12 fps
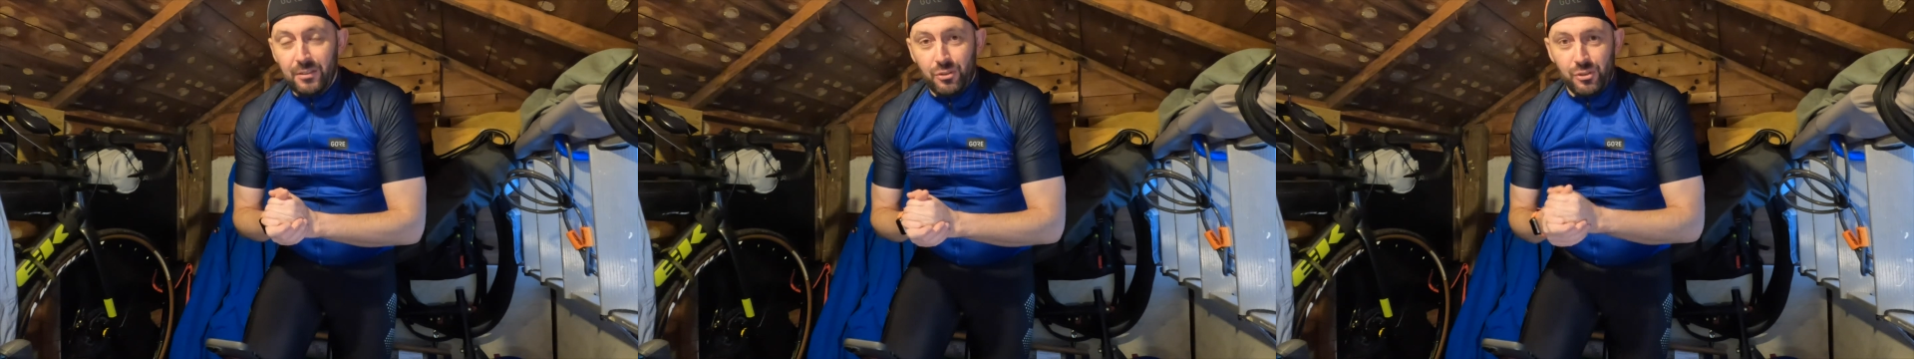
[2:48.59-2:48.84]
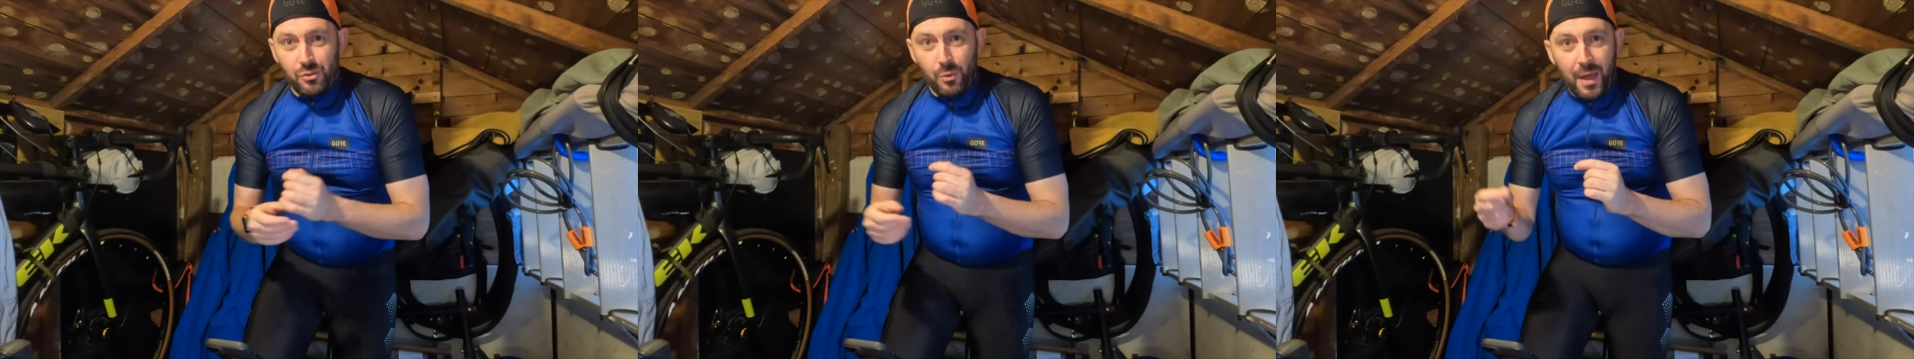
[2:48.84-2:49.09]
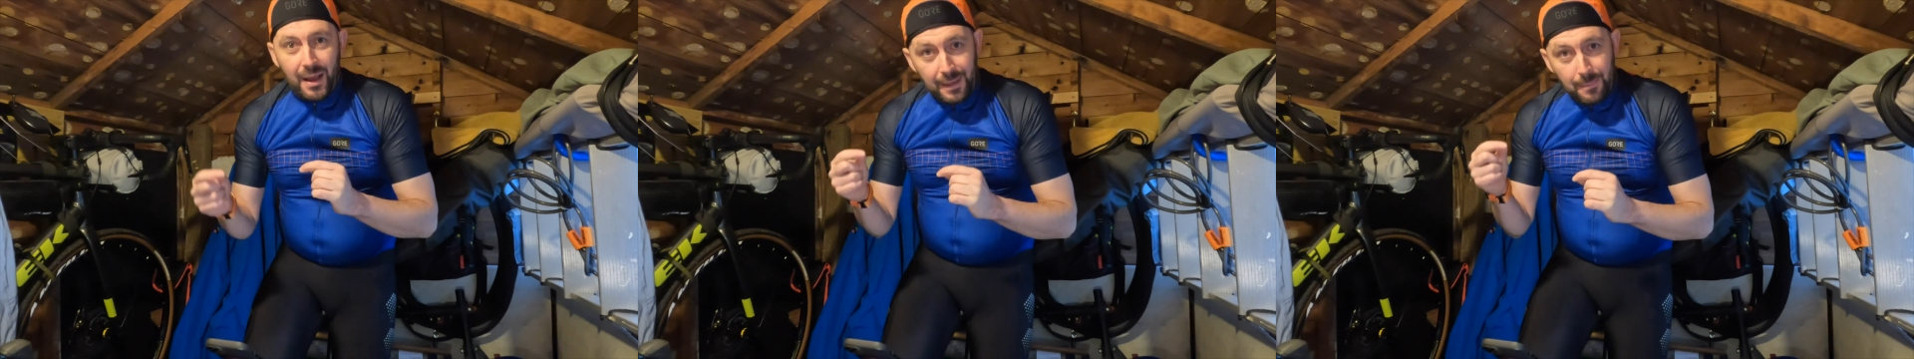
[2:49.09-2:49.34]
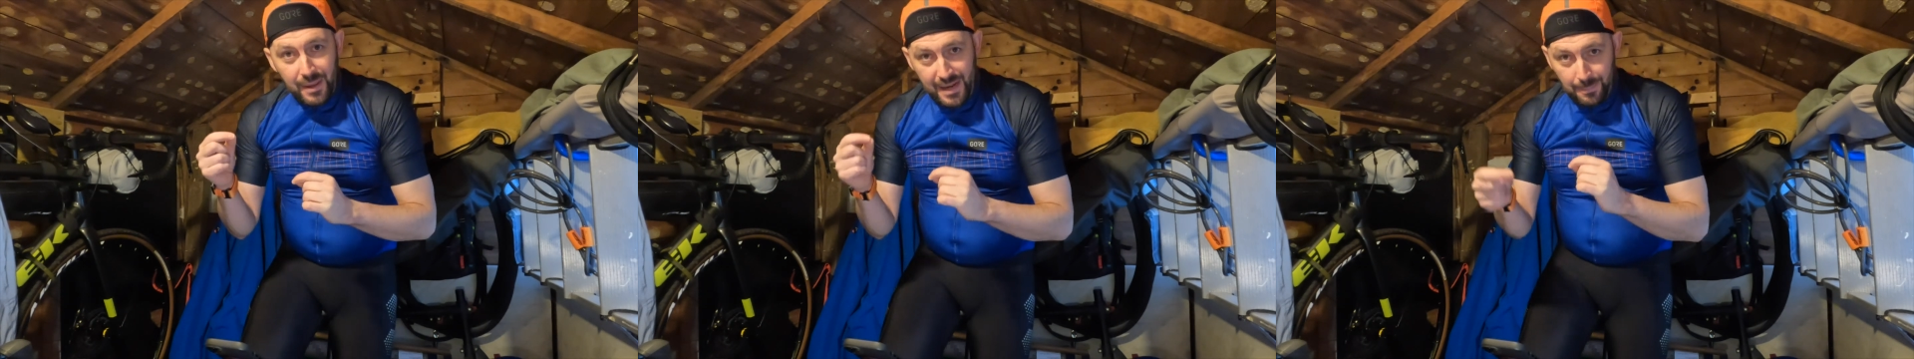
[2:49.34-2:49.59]
just so that I
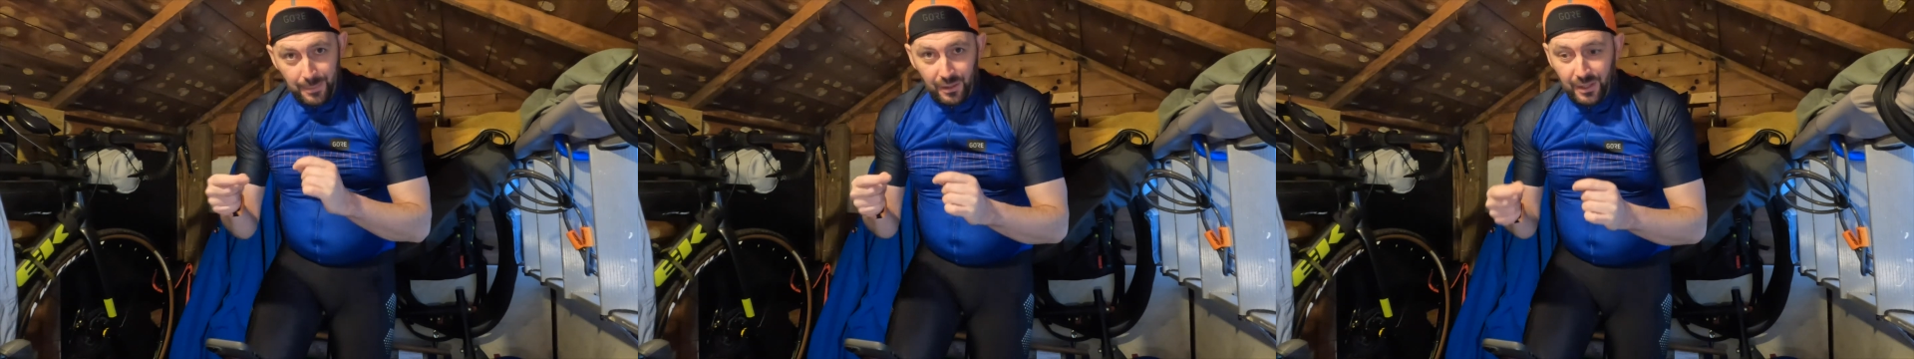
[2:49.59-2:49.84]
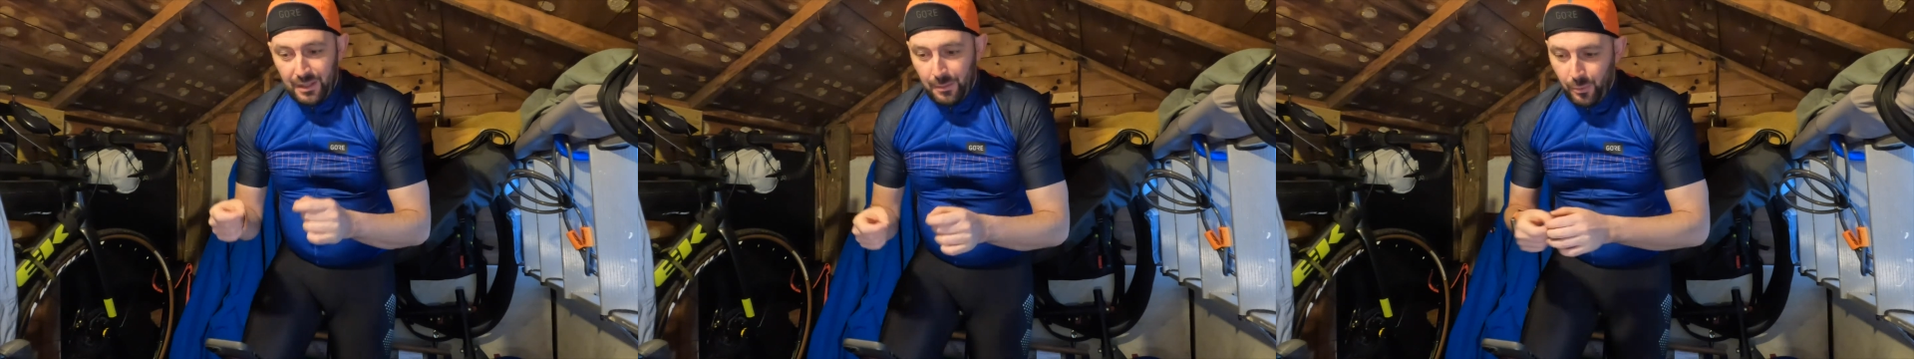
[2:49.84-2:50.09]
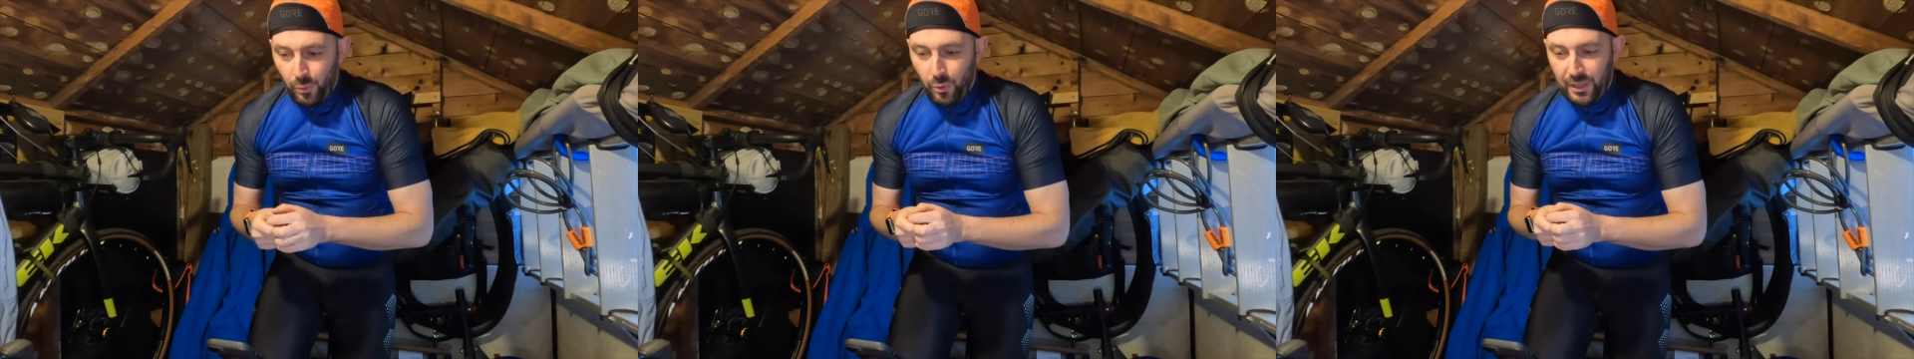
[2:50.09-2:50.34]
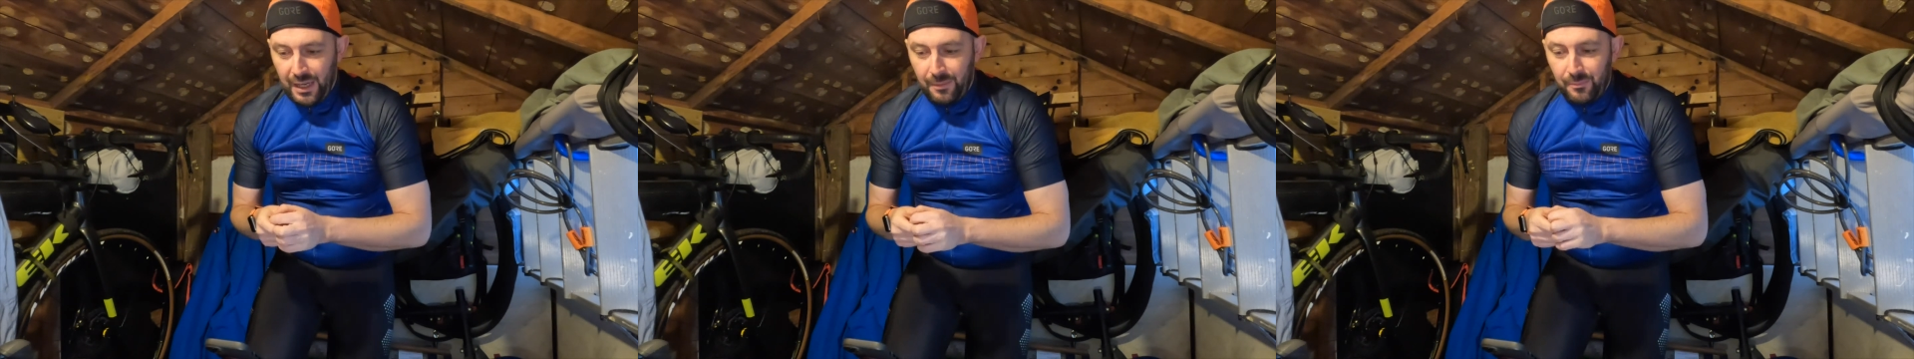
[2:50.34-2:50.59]
can manipulate the
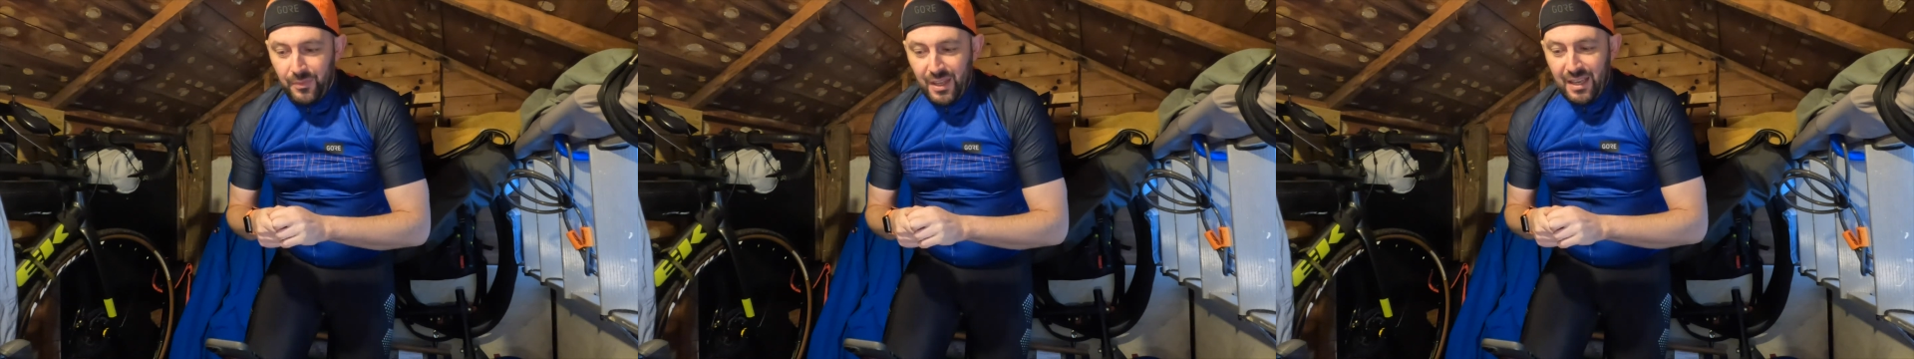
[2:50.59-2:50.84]
program